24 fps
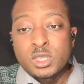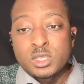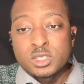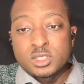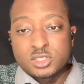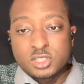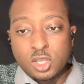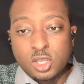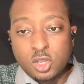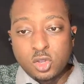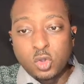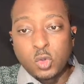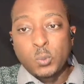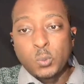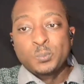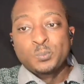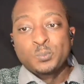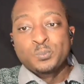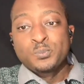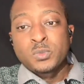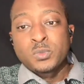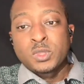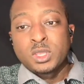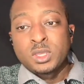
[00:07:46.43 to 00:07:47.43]
So
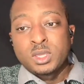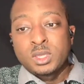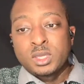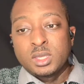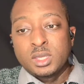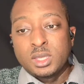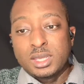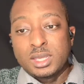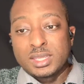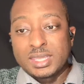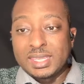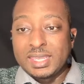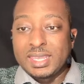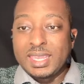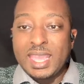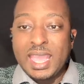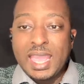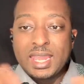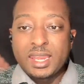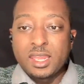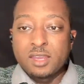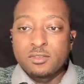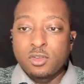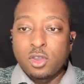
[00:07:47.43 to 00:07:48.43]
again,
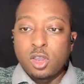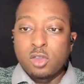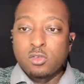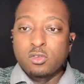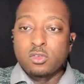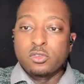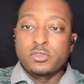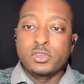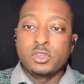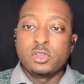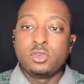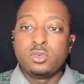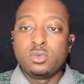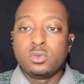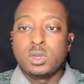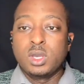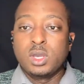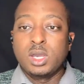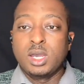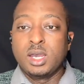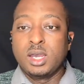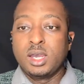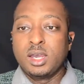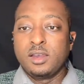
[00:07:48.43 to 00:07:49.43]
high level overview.
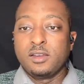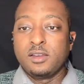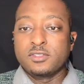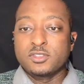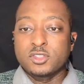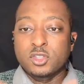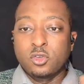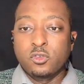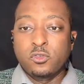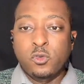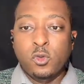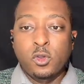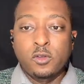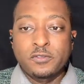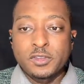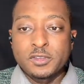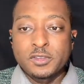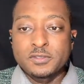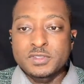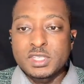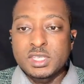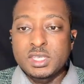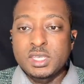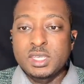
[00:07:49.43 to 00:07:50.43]
So
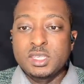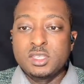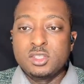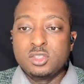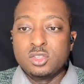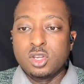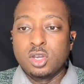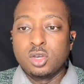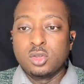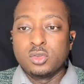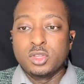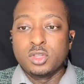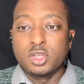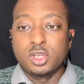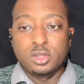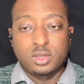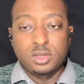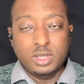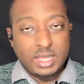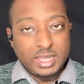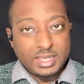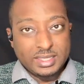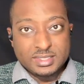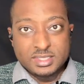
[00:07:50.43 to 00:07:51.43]
415, the
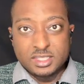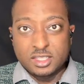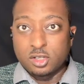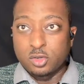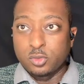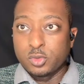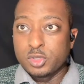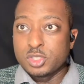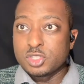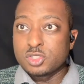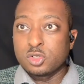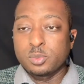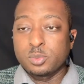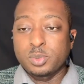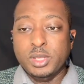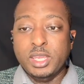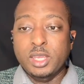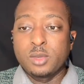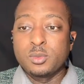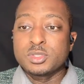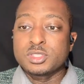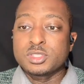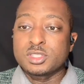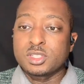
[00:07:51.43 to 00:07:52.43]
like I said, the original
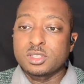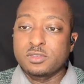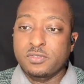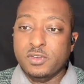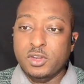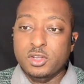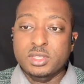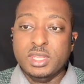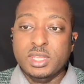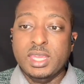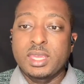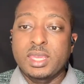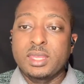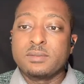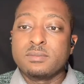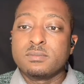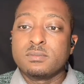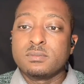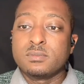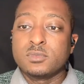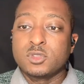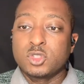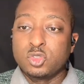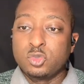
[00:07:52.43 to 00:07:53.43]
plan was to convert that
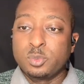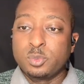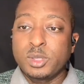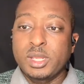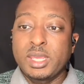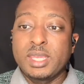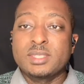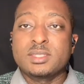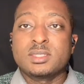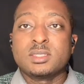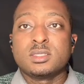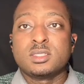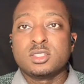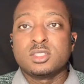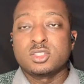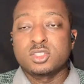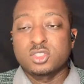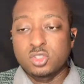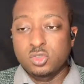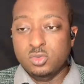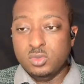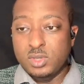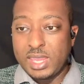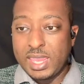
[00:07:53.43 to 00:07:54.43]
duplex into
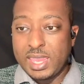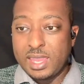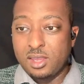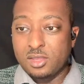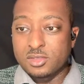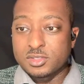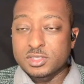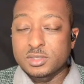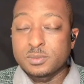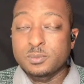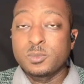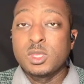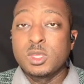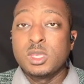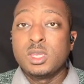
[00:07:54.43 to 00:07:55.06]
student housing.